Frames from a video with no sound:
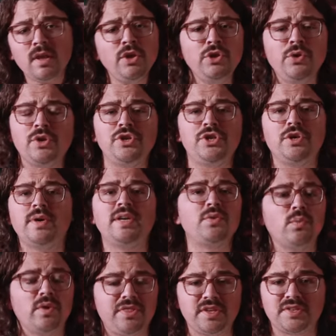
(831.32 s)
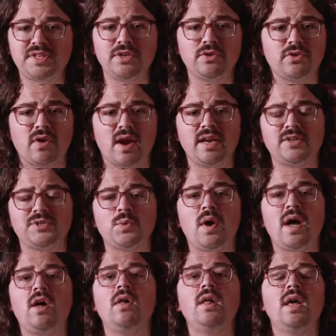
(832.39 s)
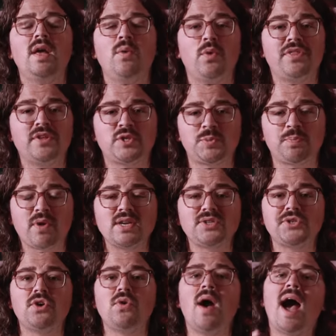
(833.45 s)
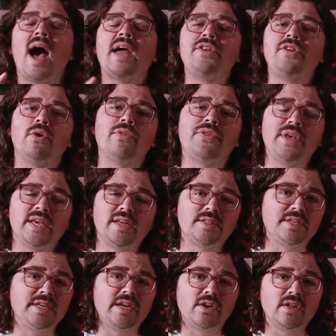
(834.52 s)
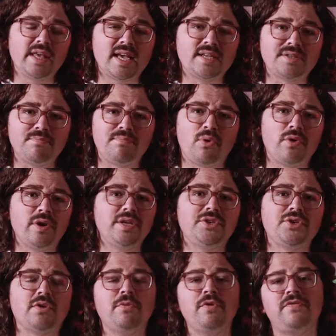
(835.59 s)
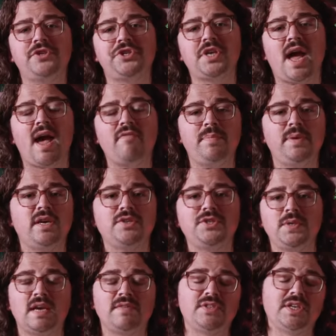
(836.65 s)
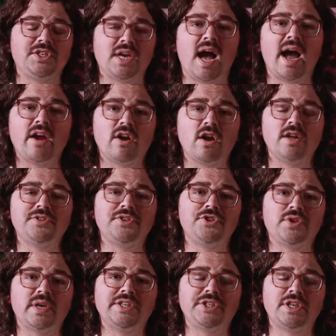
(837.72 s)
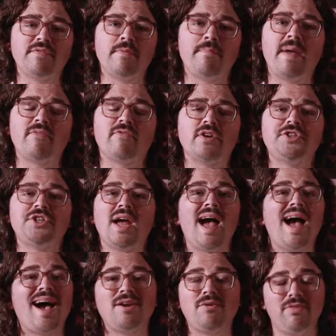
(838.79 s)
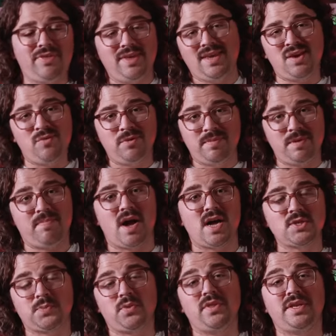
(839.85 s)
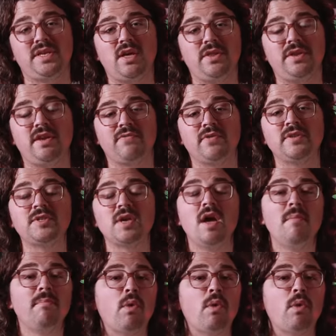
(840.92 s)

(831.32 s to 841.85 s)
you can do it with a single grind as well. With espresso, I don't think it's nearly as important to remove the chaff because you have such a higher concentration of a beverage. I don't think it would be possible to tell the difference.